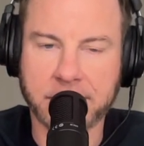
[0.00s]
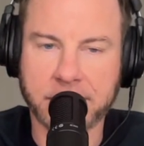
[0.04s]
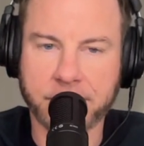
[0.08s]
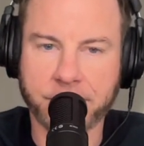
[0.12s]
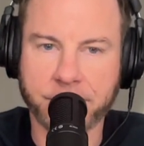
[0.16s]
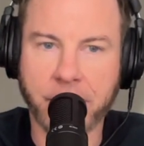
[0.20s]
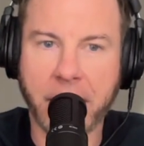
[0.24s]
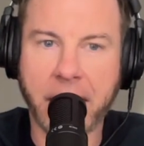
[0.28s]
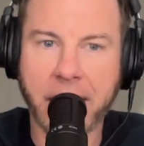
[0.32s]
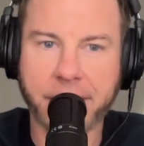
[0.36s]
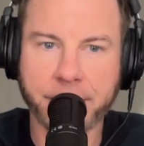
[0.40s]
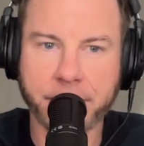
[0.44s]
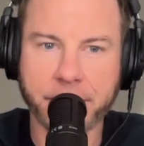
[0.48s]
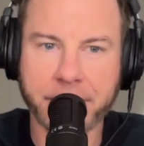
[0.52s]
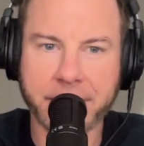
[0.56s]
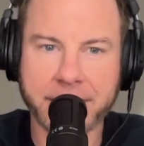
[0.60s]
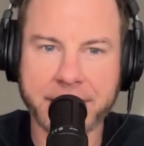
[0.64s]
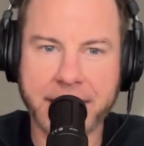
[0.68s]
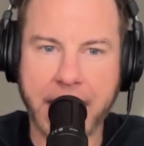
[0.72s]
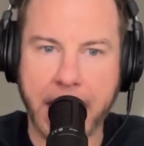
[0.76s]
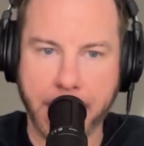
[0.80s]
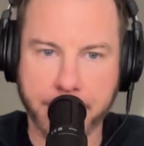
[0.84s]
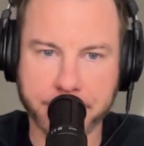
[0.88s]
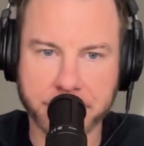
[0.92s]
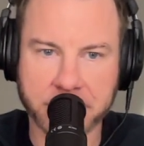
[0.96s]
rather
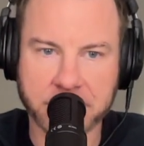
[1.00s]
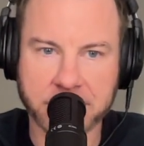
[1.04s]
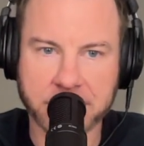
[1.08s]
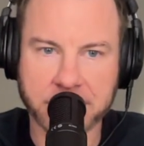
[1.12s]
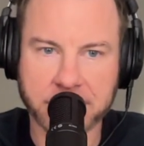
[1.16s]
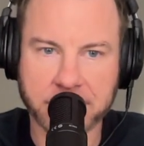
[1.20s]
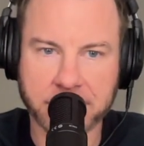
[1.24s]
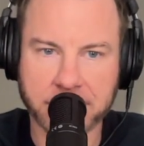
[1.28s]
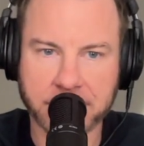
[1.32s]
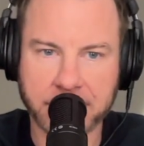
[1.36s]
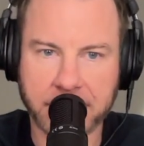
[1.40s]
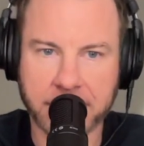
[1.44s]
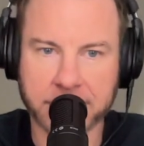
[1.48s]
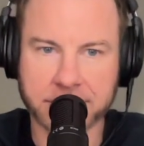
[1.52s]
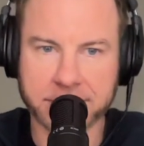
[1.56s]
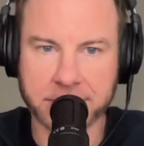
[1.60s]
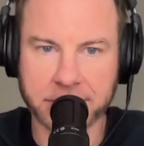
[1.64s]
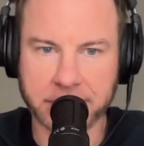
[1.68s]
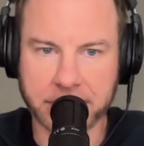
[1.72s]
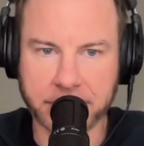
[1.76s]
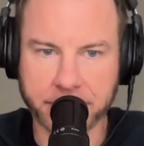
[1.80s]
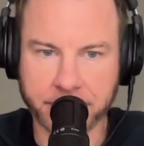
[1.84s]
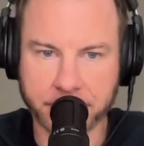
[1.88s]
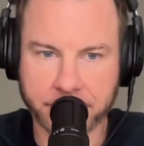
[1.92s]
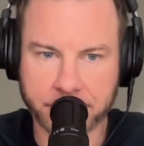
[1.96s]
inept as
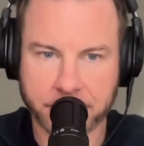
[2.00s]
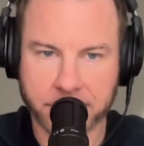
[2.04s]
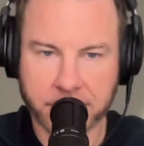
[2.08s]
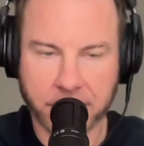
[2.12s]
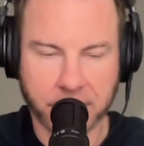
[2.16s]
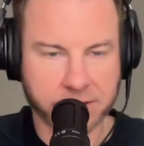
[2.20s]
leaders.